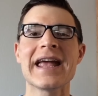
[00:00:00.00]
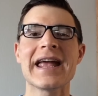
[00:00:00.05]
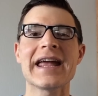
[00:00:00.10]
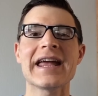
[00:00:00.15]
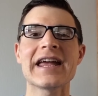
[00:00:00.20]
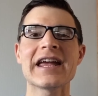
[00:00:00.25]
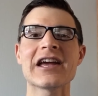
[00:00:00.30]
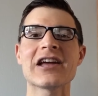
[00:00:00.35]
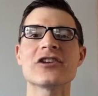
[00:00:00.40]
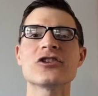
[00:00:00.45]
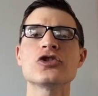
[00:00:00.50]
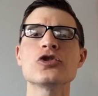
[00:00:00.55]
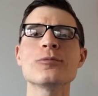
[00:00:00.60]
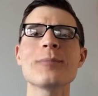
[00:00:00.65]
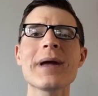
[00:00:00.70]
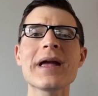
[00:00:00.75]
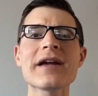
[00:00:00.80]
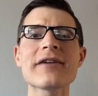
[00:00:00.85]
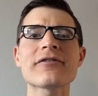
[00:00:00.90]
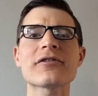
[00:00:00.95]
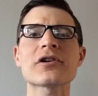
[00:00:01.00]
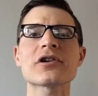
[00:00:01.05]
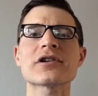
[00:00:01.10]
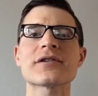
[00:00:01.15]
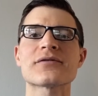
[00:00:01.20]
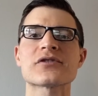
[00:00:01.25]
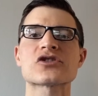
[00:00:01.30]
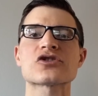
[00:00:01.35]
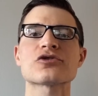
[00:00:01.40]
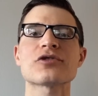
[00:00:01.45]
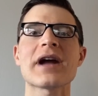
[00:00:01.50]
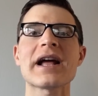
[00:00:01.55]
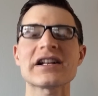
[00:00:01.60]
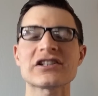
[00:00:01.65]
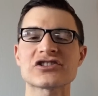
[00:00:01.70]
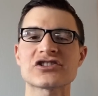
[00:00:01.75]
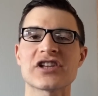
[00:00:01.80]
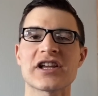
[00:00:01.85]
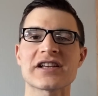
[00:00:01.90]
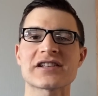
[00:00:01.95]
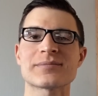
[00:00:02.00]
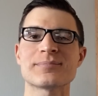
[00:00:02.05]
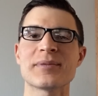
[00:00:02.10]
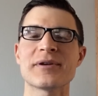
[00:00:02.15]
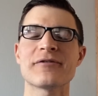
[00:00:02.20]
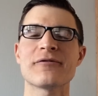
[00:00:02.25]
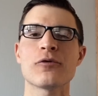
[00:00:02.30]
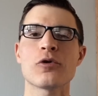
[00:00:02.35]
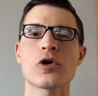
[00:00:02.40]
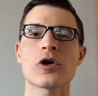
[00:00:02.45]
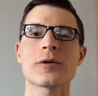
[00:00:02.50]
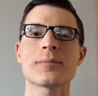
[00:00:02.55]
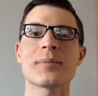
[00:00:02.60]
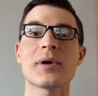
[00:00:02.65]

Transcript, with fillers: and you may have heard of a scratch test before,